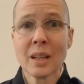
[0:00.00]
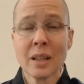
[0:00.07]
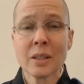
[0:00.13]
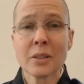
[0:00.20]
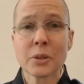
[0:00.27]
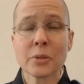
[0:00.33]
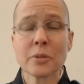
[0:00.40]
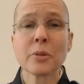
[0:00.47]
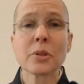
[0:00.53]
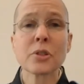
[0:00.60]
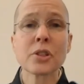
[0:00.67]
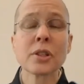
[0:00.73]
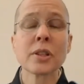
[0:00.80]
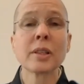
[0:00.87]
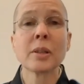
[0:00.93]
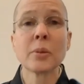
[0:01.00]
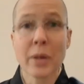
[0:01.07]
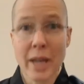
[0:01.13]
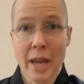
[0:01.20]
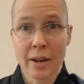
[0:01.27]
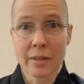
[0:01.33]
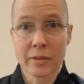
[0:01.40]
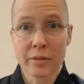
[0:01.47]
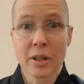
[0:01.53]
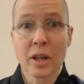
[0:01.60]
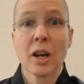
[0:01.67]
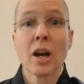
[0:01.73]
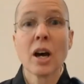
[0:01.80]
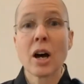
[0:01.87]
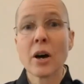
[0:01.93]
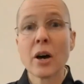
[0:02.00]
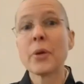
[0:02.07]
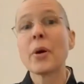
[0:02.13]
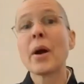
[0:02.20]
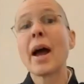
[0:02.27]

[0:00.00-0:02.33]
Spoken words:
So fortunately, we have other